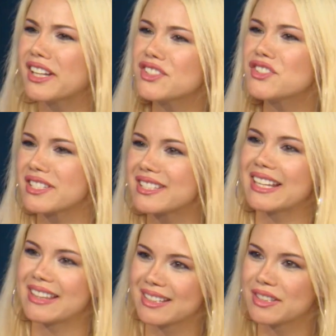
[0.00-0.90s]

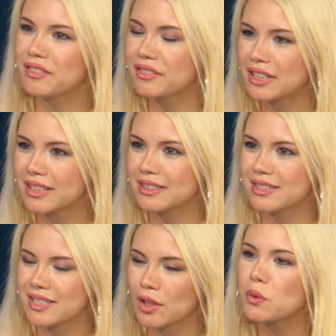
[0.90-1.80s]
interesting, the
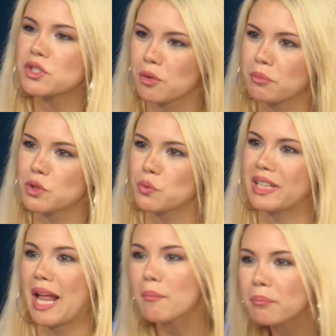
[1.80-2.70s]
distinguishing
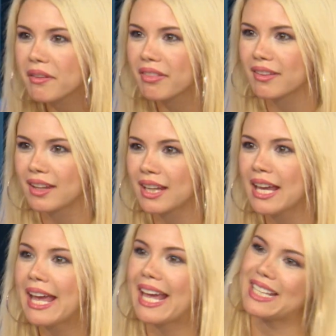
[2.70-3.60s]
between empathy
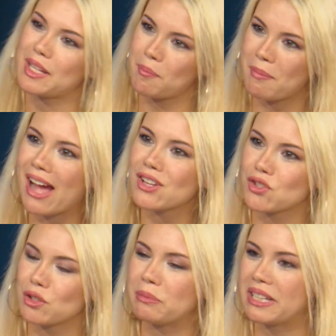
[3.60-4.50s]
and
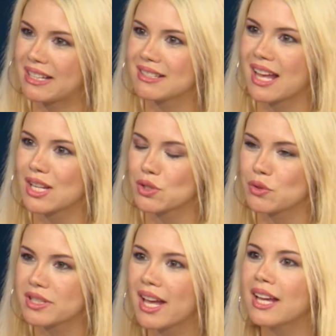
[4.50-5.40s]
compassion, because as you
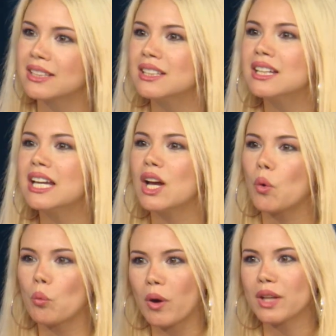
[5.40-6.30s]
said,
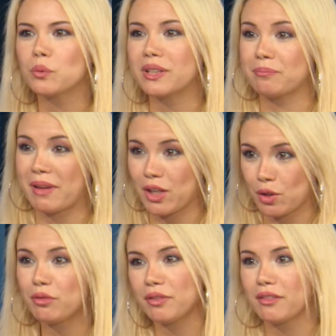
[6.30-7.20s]
one would make
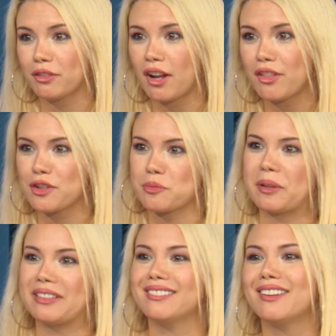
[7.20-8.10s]
you feel for others,
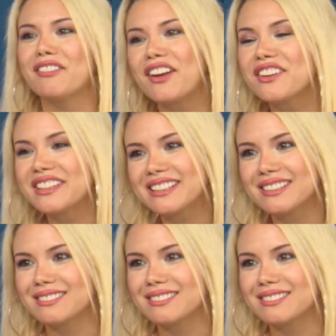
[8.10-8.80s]
but in a very